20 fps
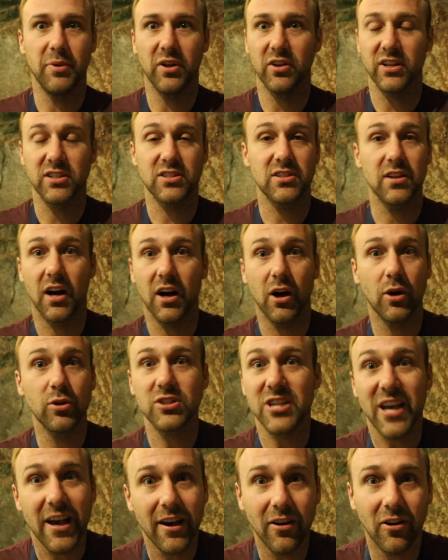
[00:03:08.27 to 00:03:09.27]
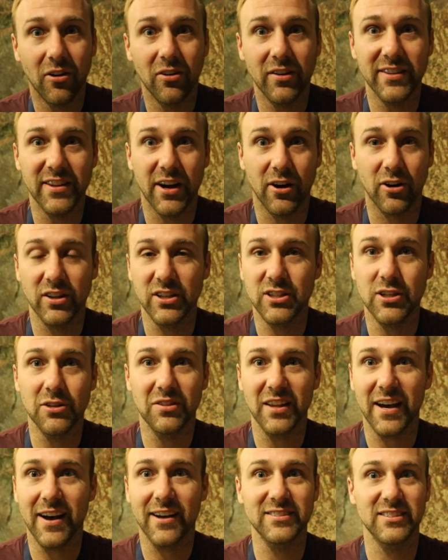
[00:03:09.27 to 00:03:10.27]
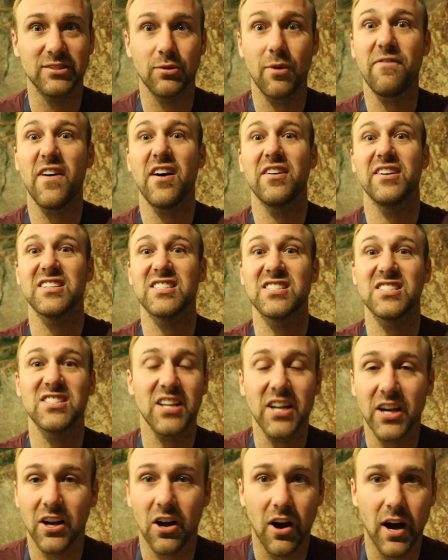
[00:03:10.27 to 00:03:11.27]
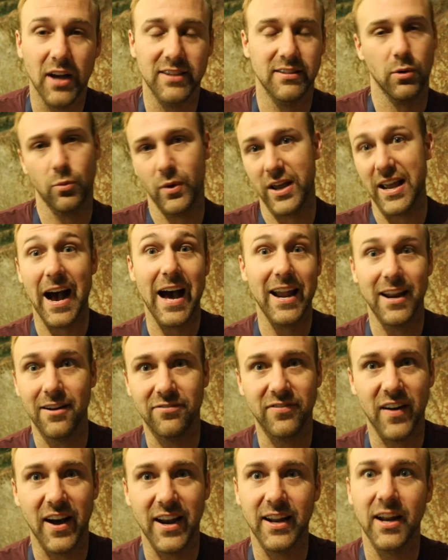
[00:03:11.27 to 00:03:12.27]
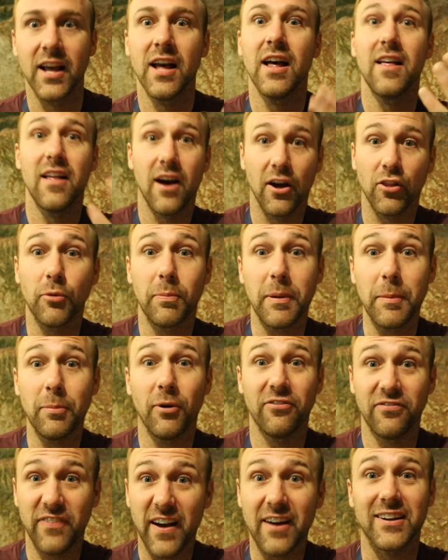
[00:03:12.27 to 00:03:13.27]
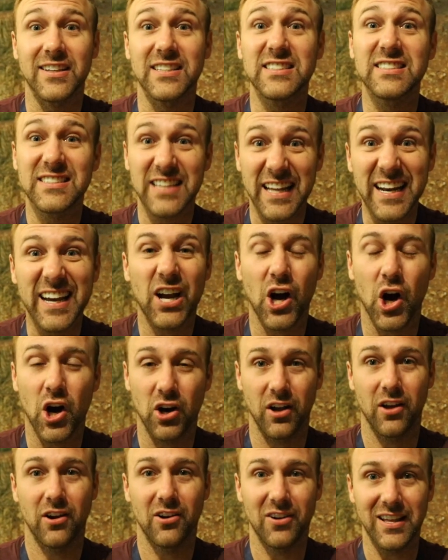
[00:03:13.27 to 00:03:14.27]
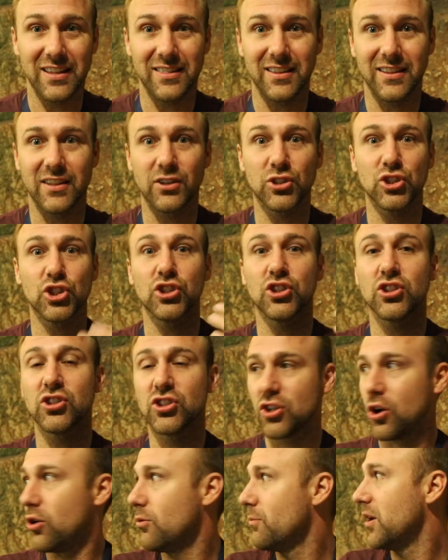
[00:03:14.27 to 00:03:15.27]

to build a hotel in the early 2000s. We found a synagogue. I didn't find it. Other people found a synagogue underneath it. There's just so